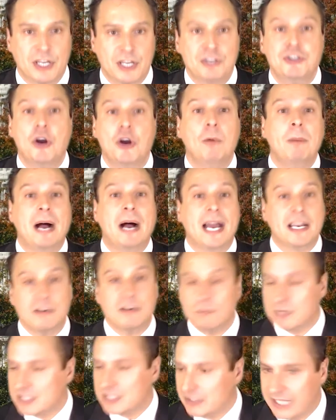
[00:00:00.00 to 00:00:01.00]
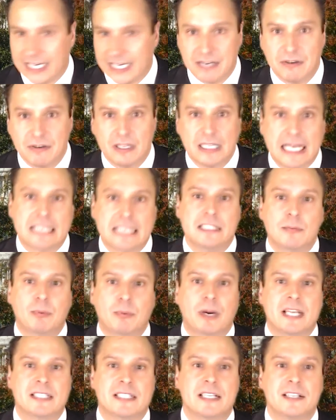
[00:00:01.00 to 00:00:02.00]
Joe Biden was later elected
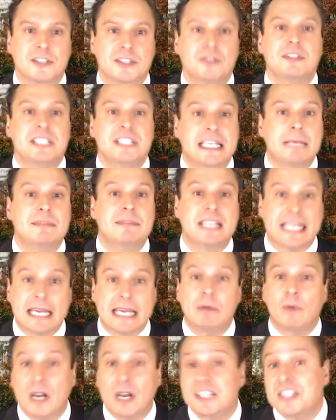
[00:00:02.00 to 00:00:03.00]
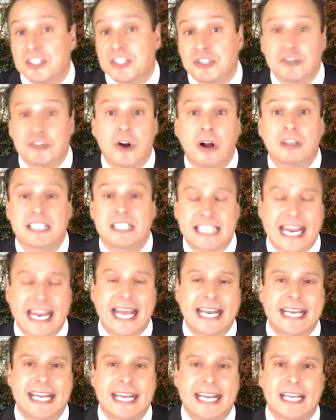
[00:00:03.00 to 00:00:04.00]
president, so it seems that he was the strongest
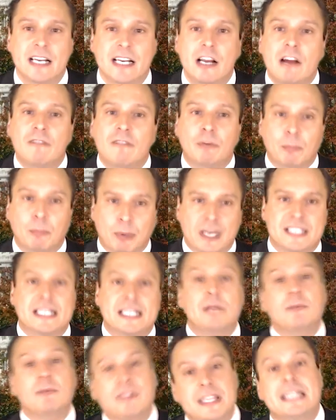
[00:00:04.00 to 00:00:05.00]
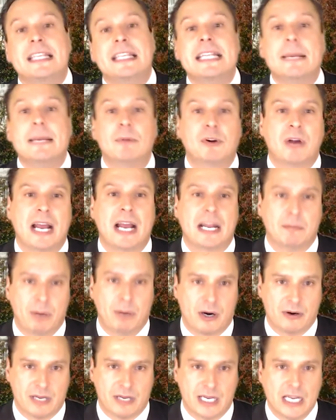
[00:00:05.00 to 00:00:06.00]
candidate for president within the Democratic
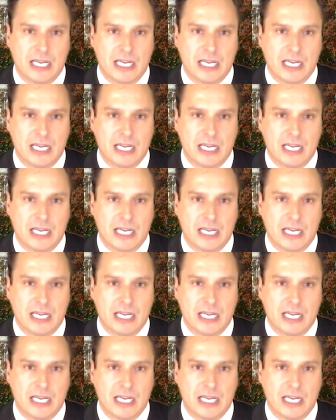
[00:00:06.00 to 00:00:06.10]
Party.